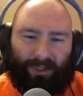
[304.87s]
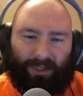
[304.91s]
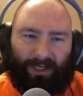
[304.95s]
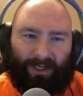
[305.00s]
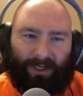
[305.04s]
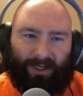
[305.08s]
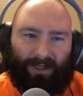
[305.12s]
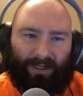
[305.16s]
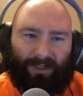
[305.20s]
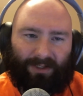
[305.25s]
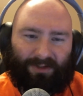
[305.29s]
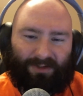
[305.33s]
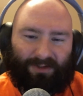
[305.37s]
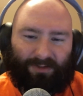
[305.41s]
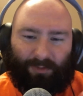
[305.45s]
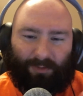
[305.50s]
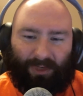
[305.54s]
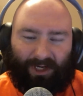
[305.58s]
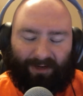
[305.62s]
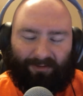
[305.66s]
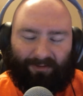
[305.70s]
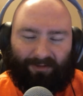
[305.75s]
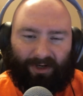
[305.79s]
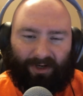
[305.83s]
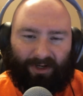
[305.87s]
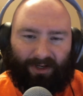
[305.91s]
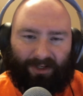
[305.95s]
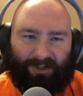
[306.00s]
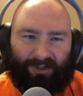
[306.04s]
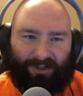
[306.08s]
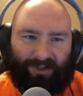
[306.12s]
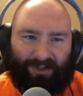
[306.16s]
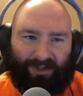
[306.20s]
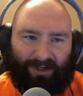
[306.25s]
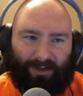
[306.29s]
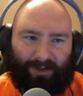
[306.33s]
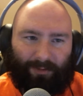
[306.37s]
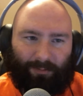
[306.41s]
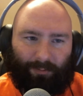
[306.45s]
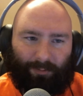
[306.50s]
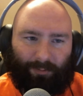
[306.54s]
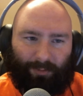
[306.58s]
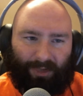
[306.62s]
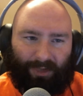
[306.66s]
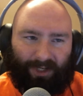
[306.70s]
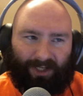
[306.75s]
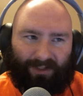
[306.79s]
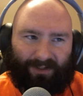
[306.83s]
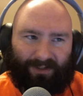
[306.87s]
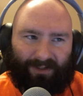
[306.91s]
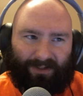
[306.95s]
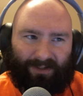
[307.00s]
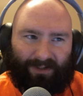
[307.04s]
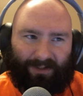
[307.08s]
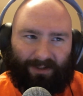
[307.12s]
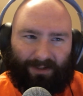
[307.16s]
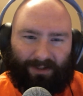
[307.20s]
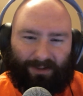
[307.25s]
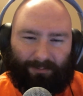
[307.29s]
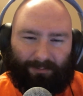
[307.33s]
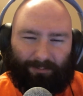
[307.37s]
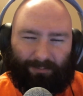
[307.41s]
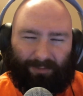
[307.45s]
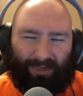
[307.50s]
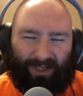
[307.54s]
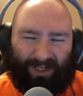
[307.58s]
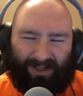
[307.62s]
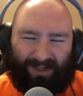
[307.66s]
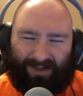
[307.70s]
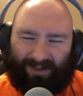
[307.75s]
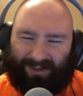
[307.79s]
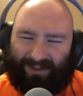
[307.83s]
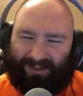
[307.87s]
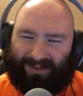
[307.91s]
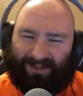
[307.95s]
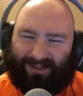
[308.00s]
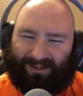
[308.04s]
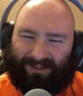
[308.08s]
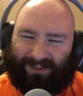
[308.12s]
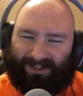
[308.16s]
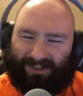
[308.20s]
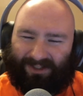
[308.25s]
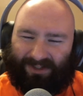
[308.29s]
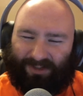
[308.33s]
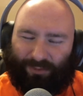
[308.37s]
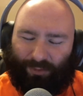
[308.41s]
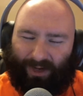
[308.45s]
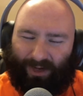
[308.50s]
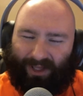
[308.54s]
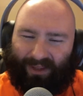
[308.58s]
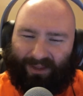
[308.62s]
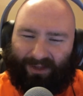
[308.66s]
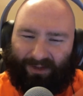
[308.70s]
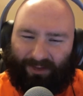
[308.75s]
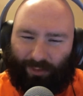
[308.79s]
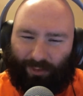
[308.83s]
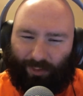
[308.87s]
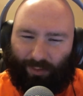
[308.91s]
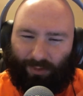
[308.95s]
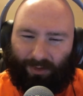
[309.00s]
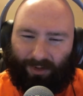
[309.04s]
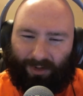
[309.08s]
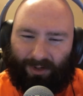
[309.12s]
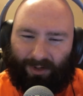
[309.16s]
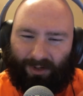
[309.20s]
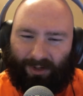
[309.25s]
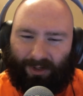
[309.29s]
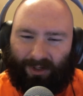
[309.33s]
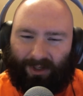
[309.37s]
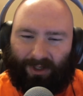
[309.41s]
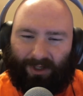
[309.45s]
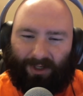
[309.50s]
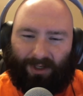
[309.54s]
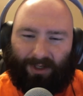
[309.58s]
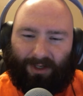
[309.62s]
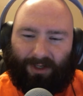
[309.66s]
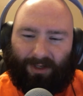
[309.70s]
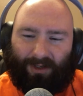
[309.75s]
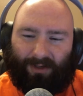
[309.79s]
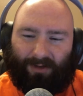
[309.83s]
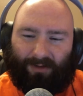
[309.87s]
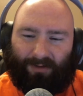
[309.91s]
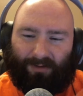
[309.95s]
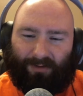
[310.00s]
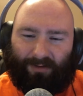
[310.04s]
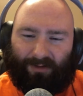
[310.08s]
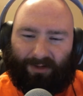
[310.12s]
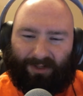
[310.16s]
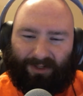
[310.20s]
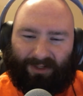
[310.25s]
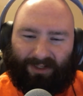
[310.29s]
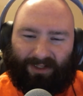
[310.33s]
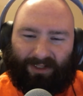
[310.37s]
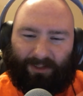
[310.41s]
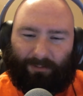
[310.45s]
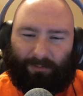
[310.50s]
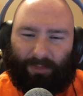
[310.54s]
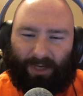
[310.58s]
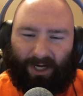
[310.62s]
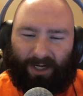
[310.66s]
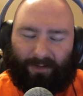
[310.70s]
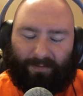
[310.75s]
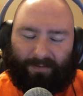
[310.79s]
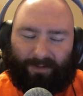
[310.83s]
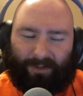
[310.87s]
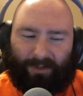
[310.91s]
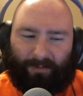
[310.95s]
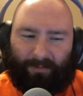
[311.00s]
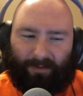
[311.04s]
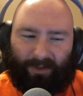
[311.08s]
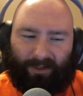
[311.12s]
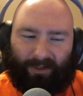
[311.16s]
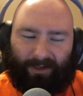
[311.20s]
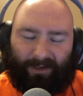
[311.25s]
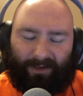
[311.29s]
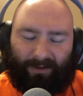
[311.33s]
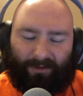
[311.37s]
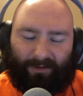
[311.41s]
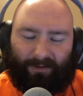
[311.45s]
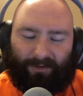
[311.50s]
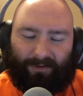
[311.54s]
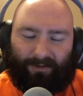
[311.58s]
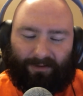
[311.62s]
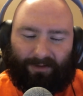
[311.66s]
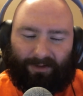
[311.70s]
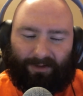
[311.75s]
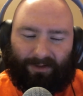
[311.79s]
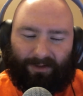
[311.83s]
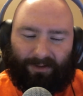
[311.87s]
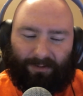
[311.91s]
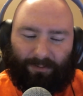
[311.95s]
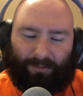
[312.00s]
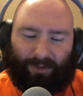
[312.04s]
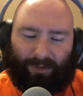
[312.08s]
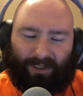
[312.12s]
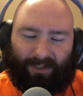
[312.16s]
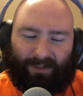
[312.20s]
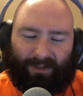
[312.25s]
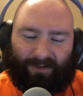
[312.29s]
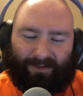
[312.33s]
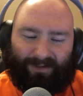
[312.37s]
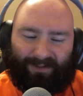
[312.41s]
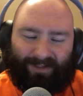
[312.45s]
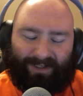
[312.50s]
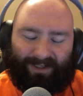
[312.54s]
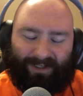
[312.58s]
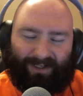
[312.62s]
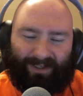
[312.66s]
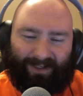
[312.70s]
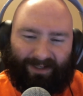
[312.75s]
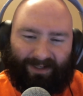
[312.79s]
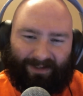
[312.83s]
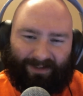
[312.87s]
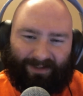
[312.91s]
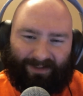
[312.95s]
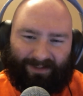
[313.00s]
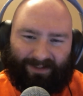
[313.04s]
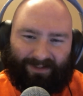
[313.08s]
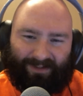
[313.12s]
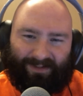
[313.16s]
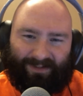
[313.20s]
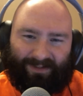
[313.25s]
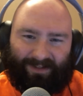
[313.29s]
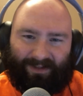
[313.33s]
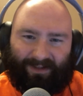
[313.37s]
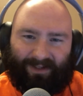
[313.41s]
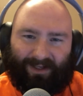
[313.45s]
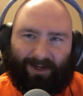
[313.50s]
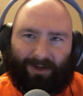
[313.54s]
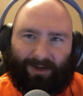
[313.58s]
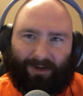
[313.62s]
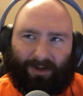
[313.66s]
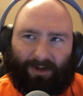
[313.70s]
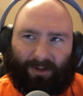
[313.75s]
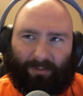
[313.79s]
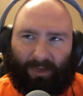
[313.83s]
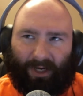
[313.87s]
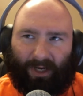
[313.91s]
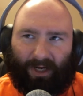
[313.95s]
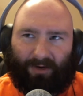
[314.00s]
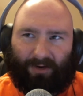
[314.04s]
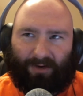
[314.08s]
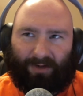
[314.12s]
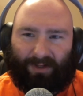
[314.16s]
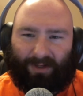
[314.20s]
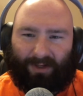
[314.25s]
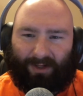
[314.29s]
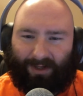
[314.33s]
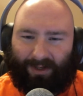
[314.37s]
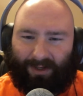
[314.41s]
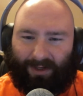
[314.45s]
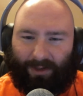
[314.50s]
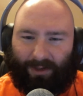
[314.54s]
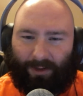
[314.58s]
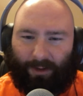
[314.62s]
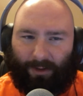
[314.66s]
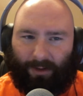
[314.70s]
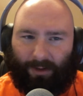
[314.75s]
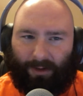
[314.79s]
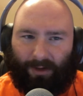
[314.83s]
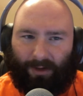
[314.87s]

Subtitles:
Some minor variation there, but just the way the door or the lid pops up and down, and the way the CD sits in there, apparently